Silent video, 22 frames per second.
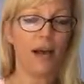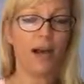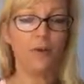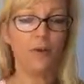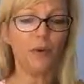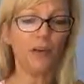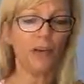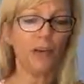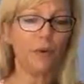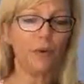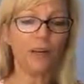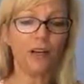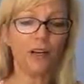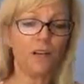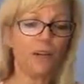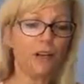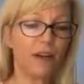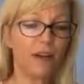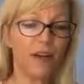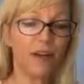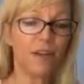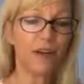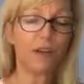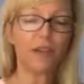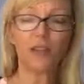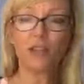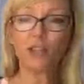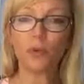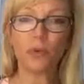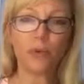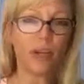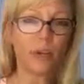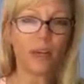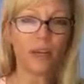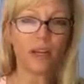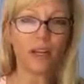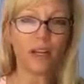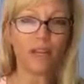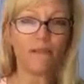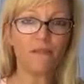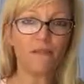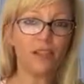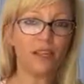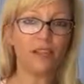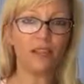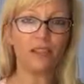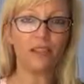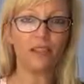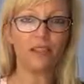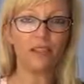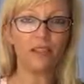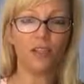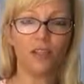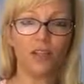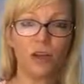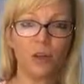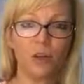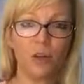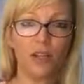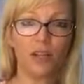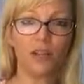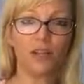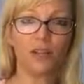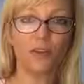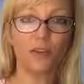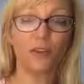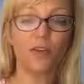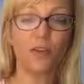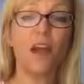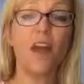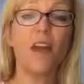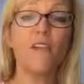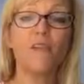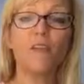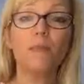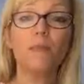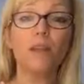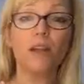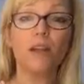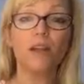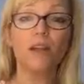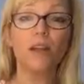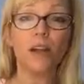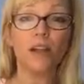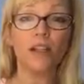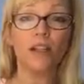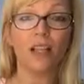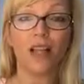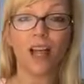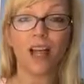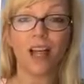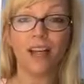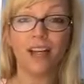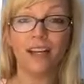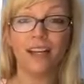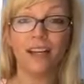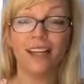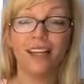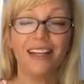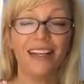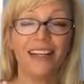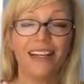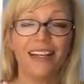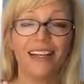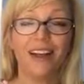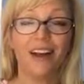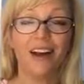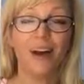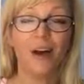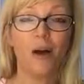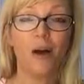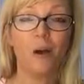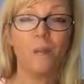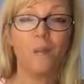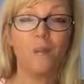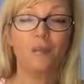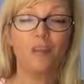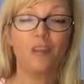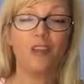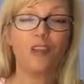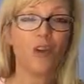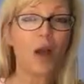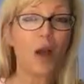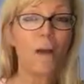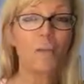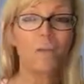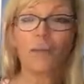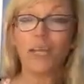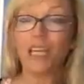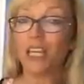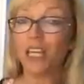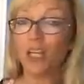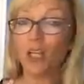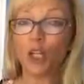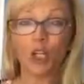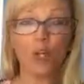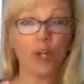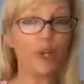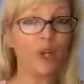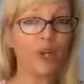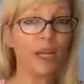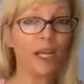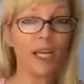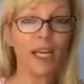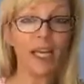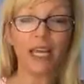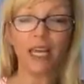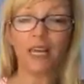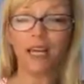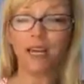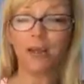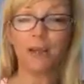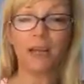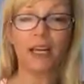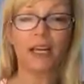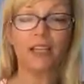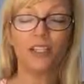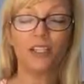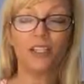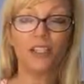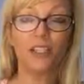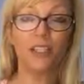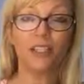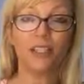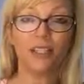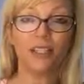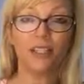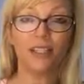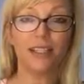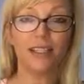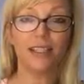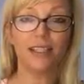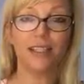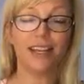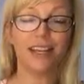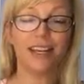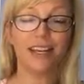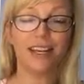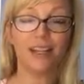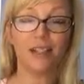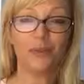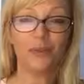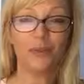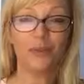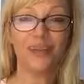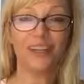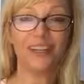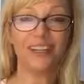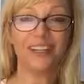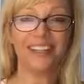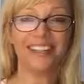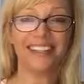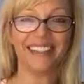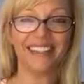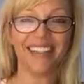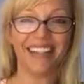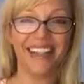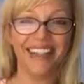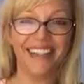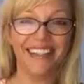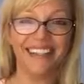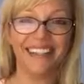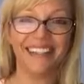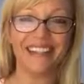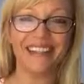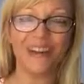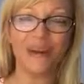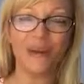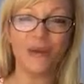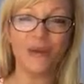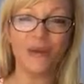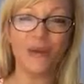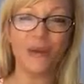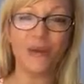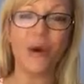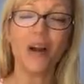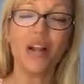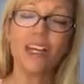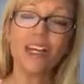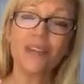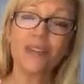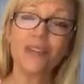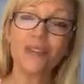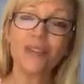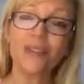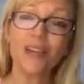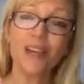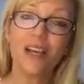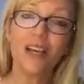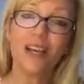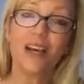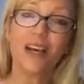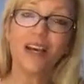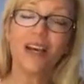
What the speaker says: I really wanted to find out about that 21-day fix, and then you go right to your computer. Everybody's online shopping and learning. I mean, it is what it is. So you want to use